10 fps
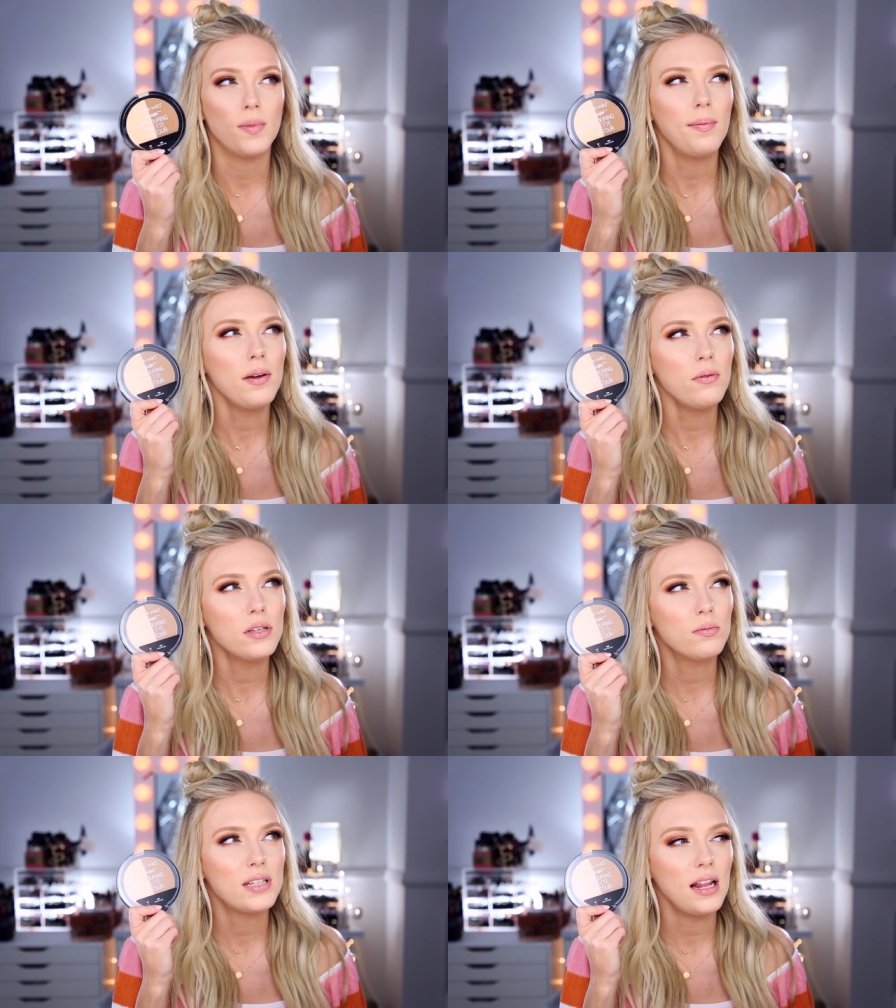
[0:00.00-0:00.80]
Maybe it
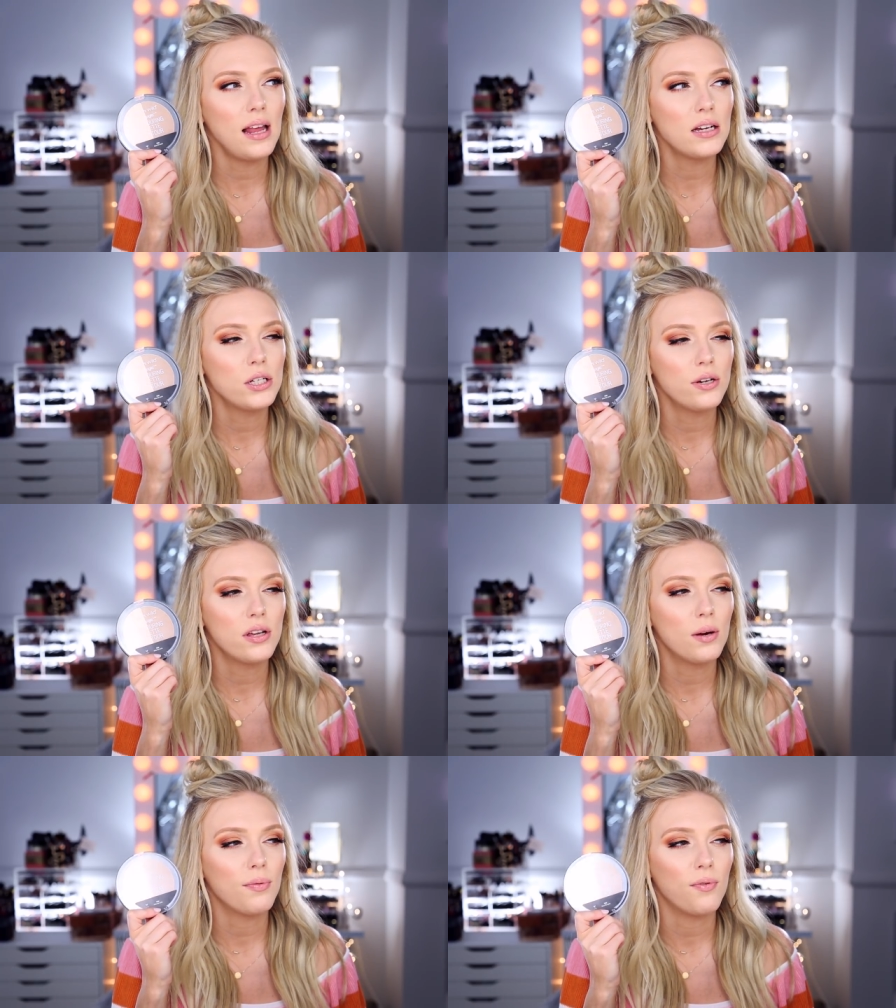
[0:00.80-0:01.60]
was, was that last year or
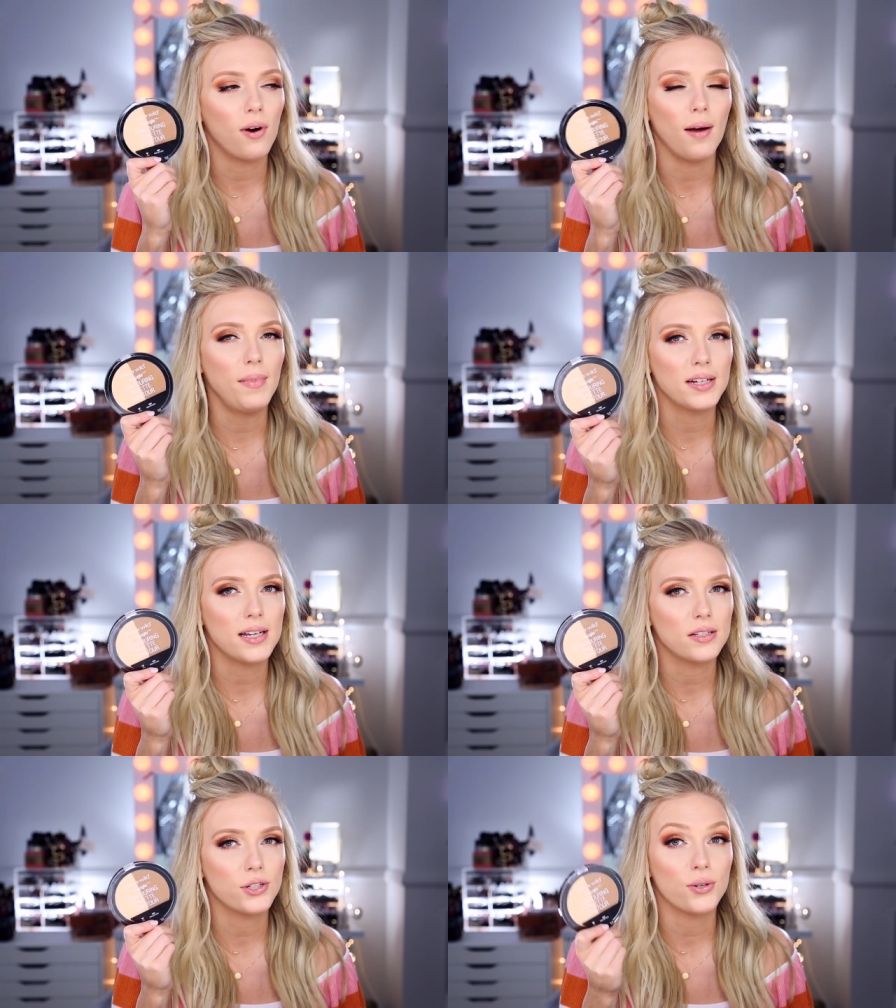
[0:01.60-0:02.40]
the year before? I'm not
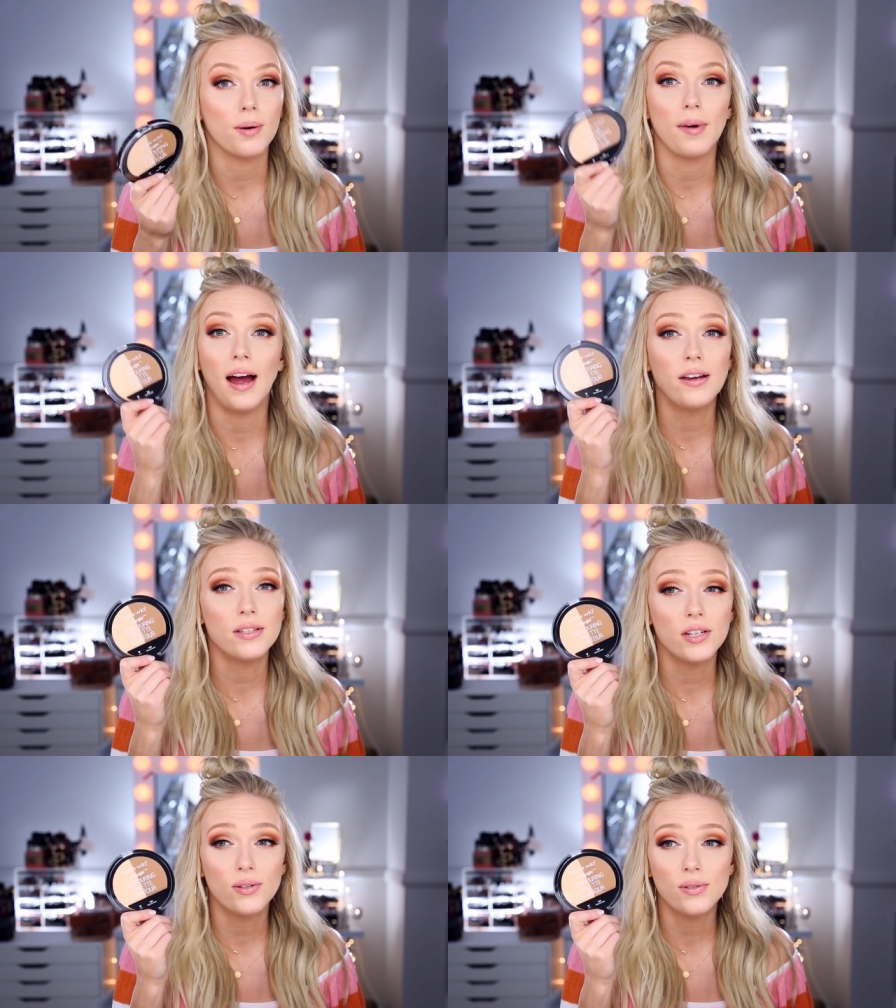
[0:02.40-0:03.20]
exactly sure, but I
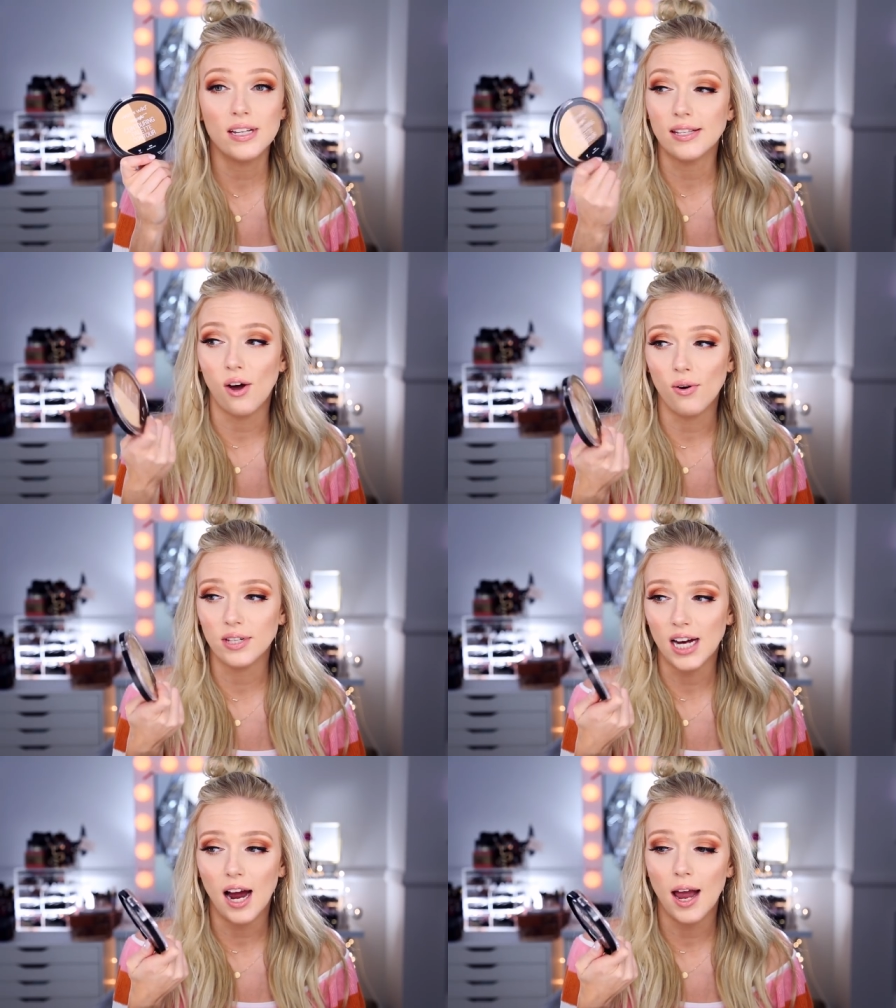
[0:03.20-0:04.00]
used to use this all
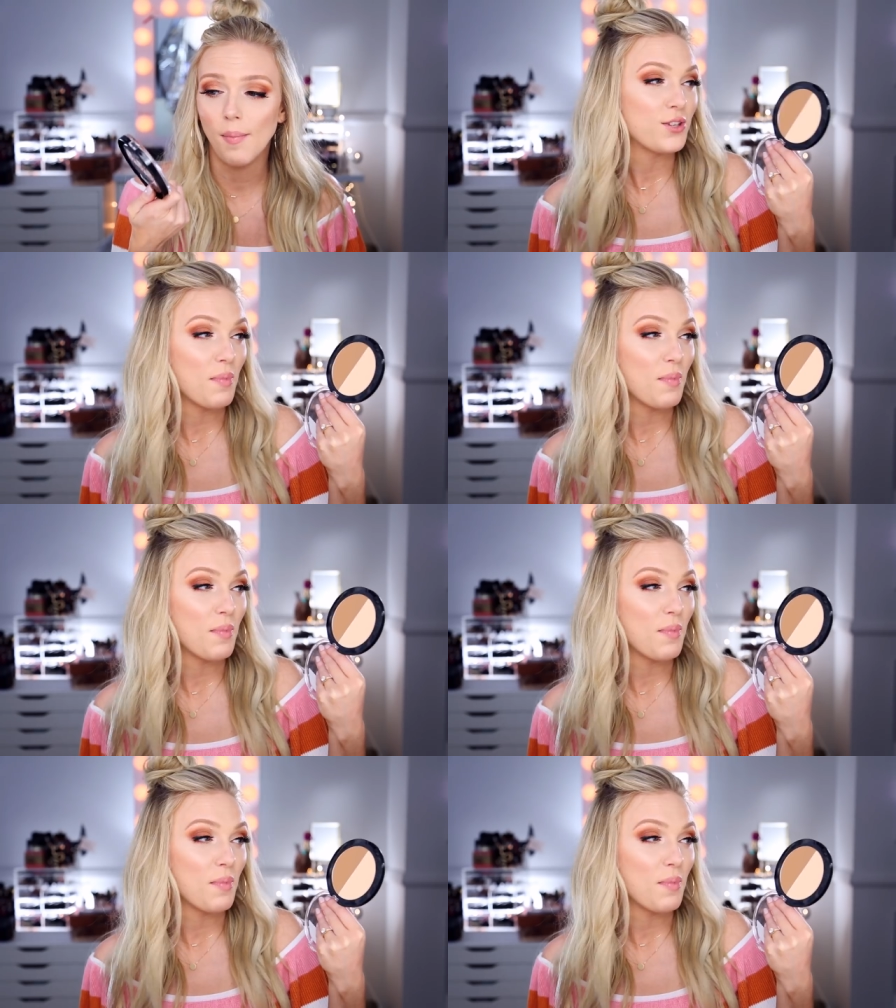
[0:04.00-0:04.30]
the time.